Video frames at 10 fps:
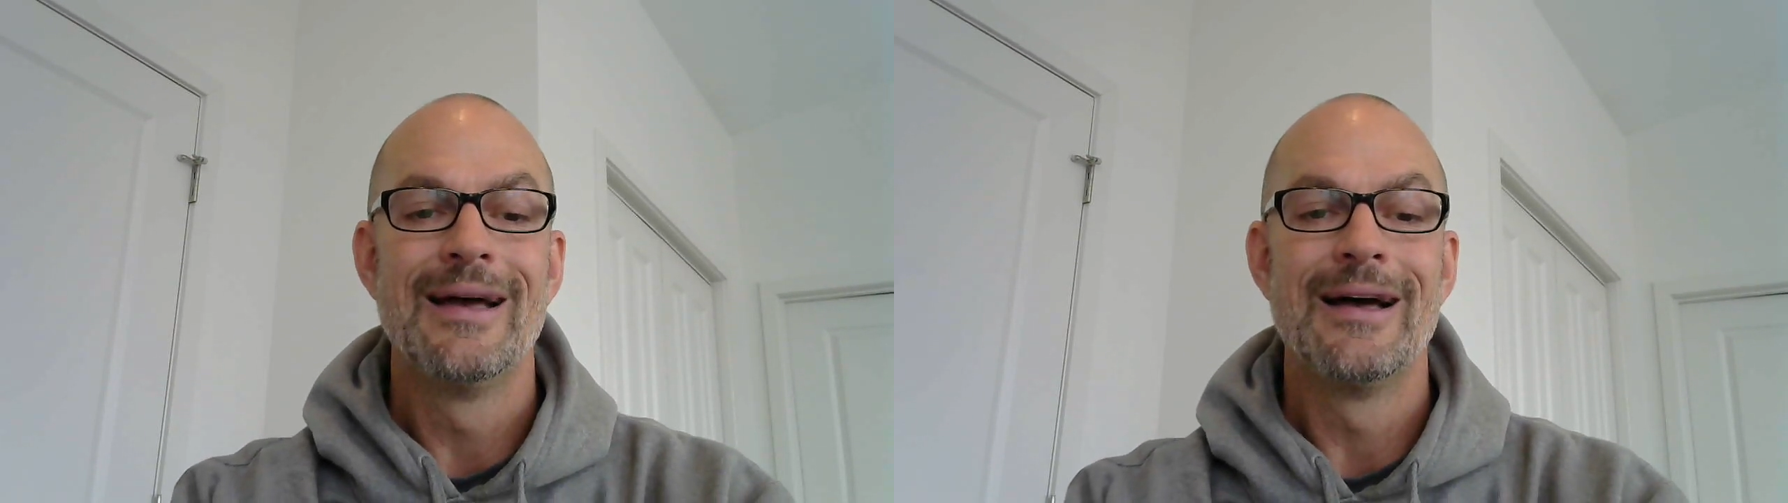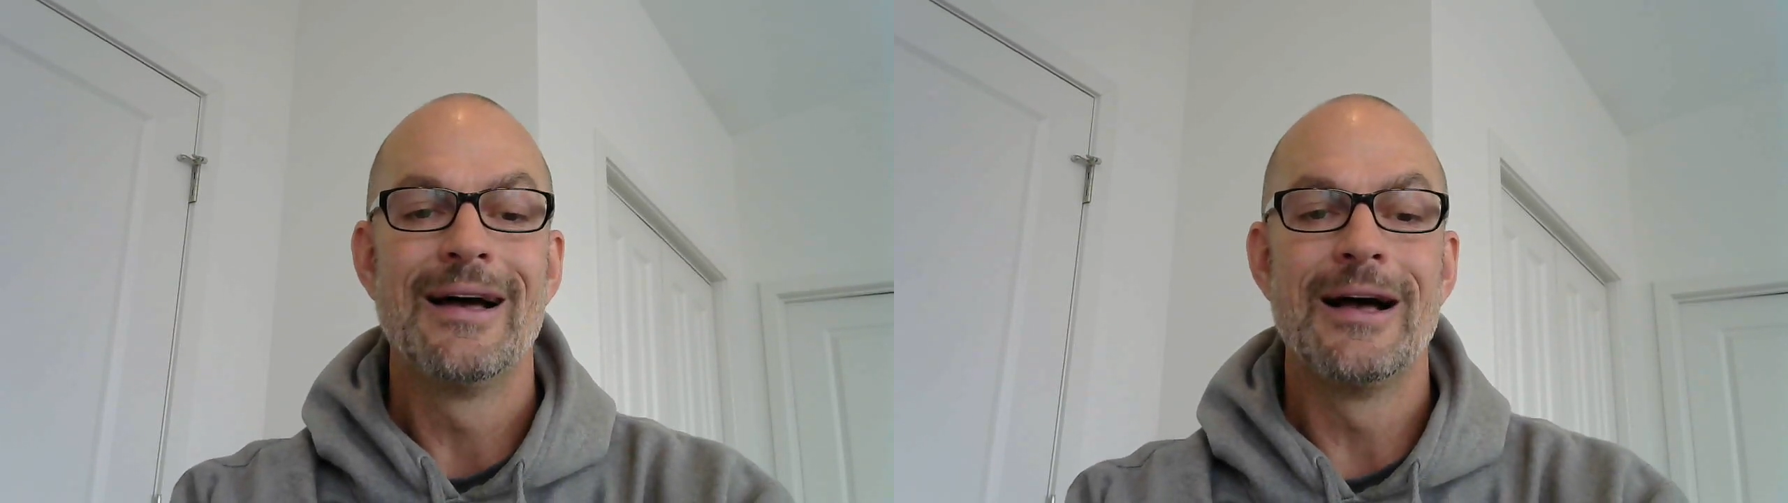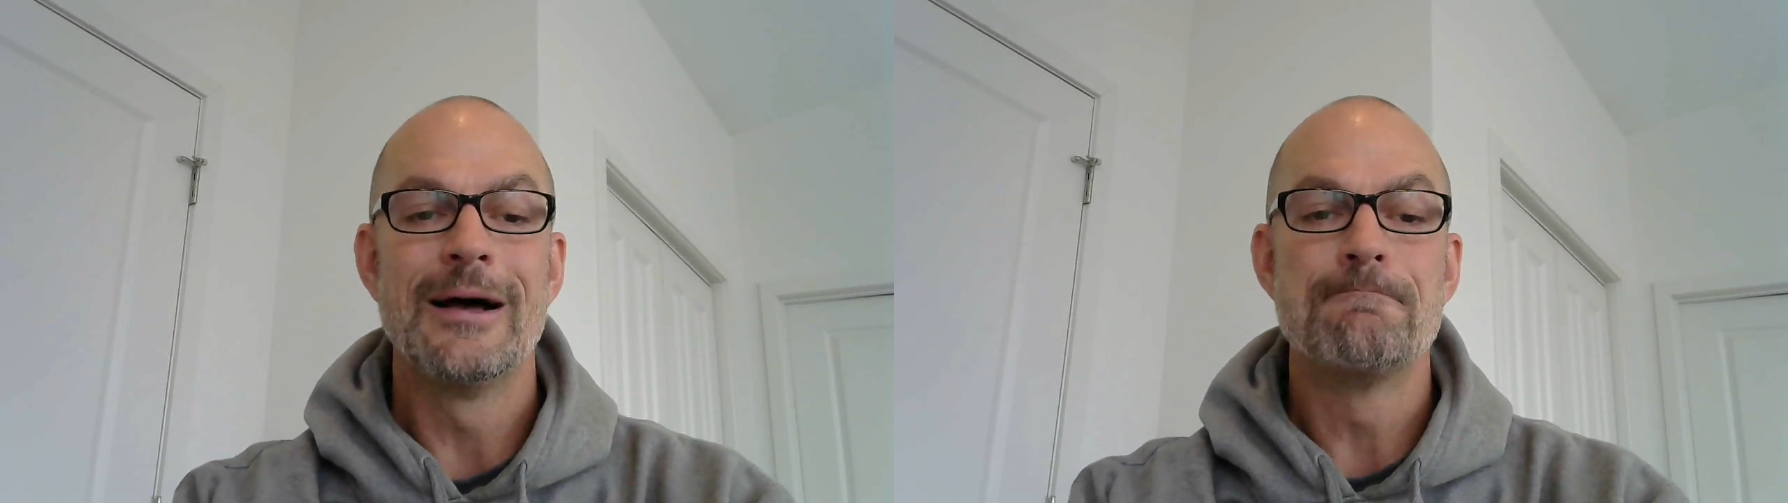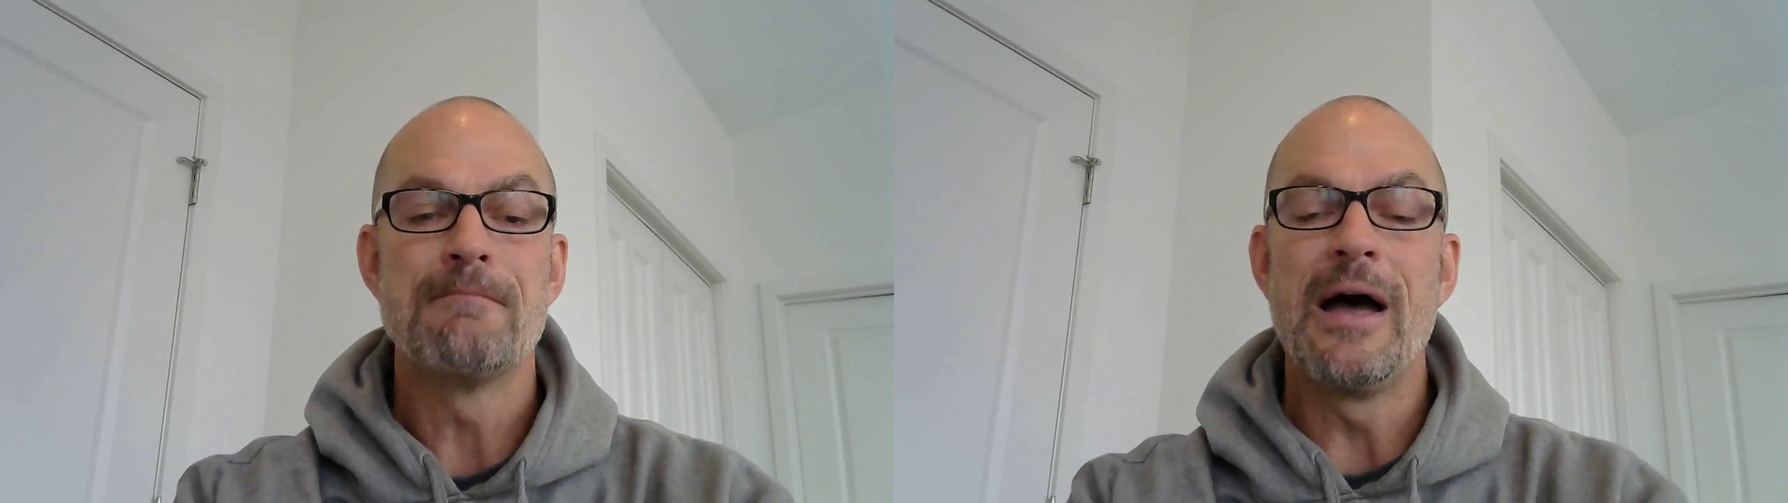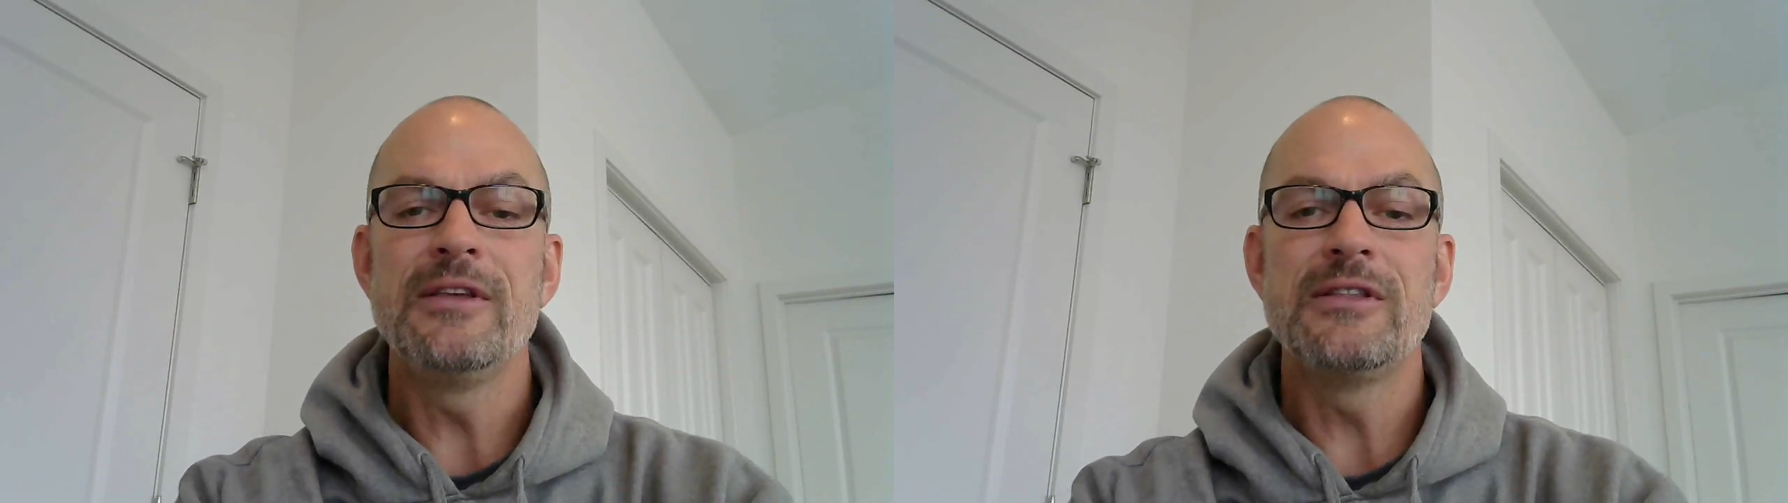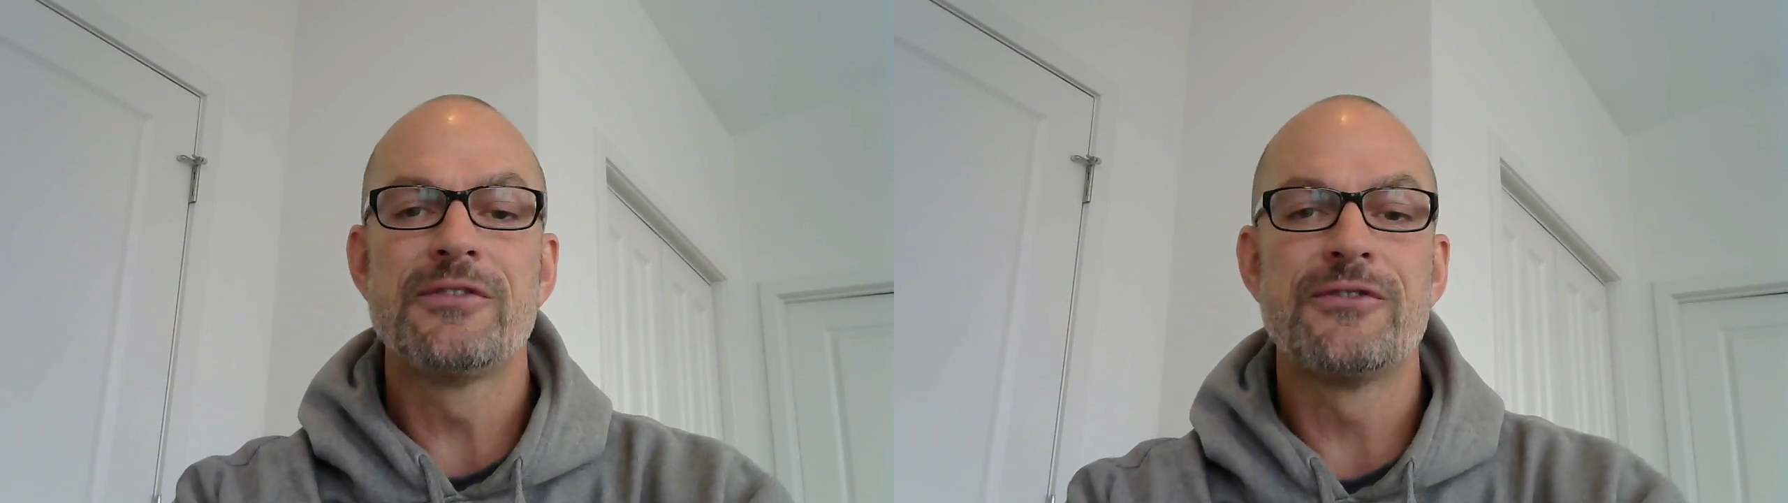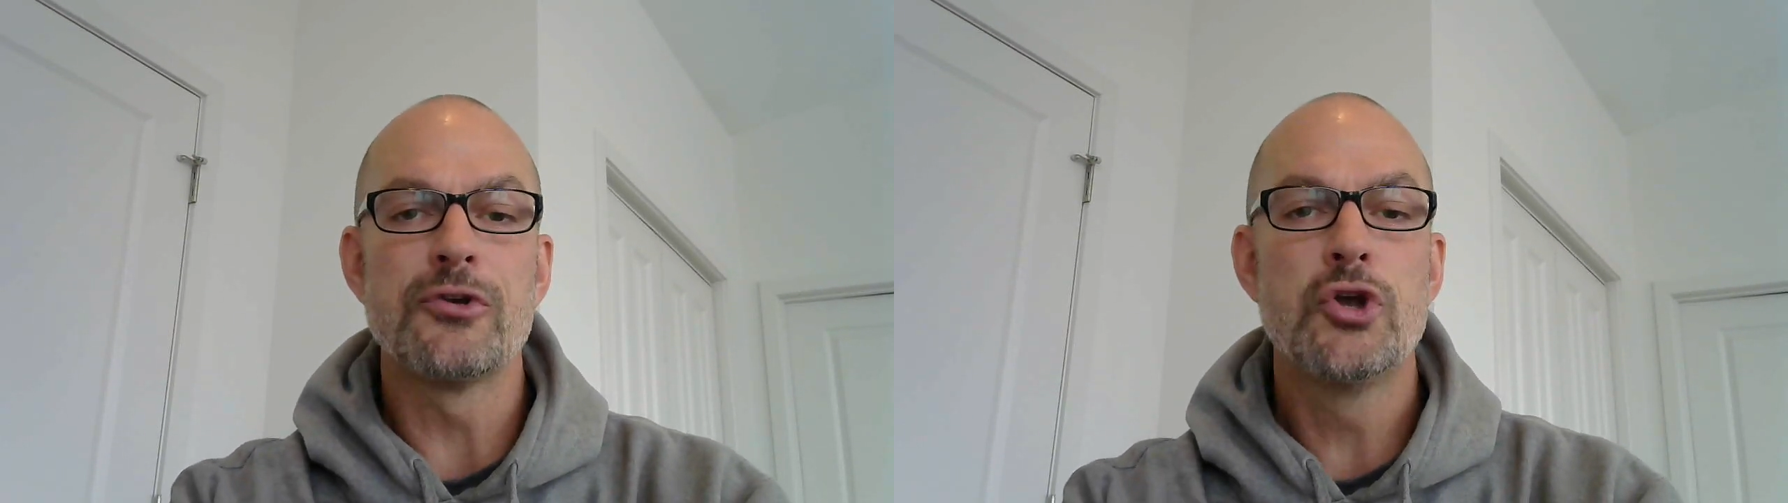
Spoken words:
I think this is a